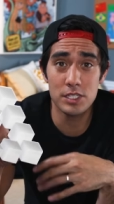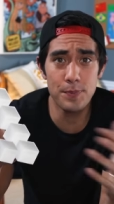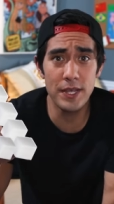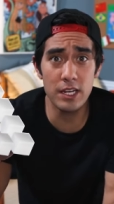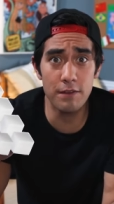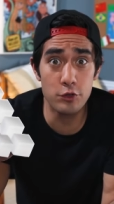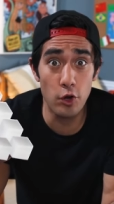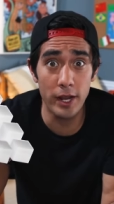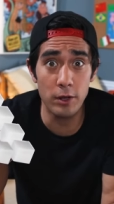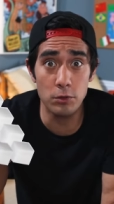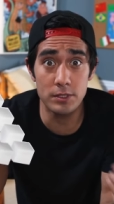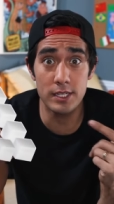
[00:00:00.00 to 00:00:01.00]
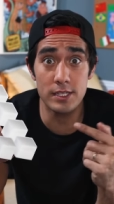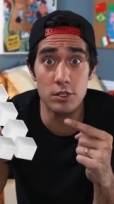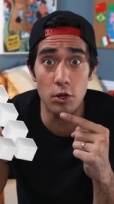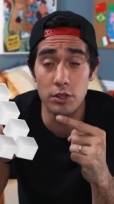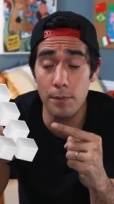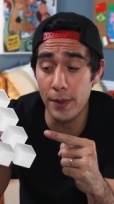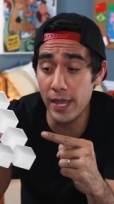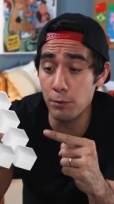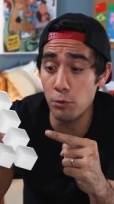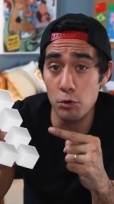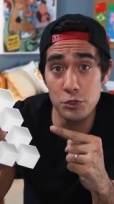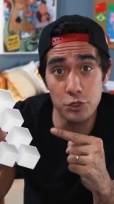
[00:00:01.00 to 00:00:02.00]
Speaking of triangles, this is called the
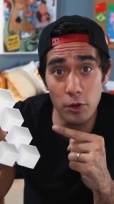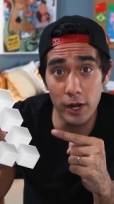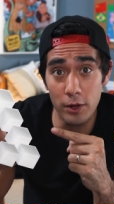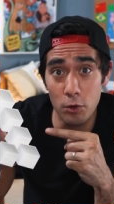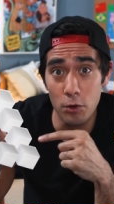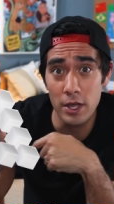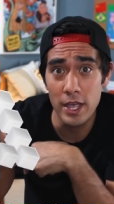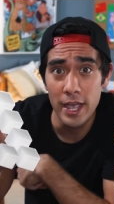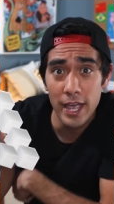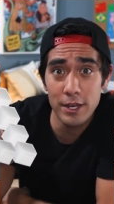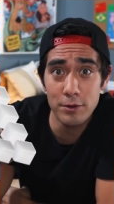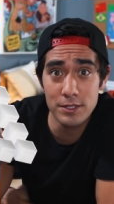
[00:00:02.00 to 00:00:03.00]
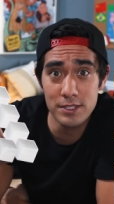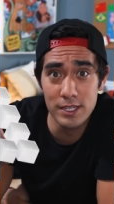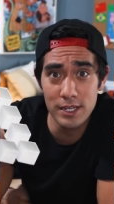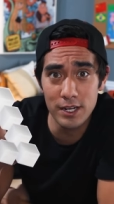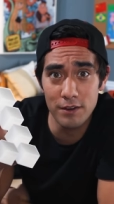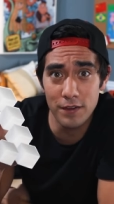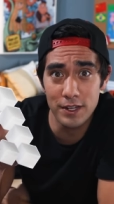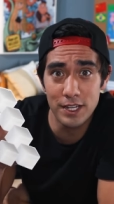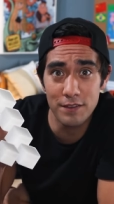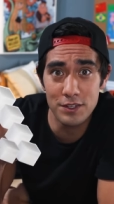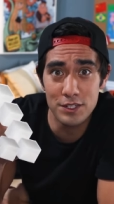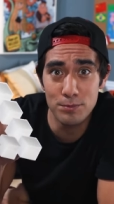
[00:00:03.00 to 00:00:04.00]
Penrose triangle, and you can see here, if I
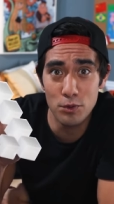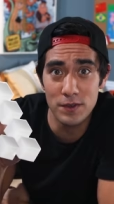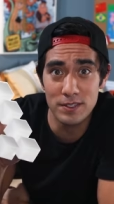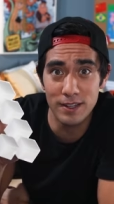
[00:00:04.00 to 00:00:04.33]
even just move it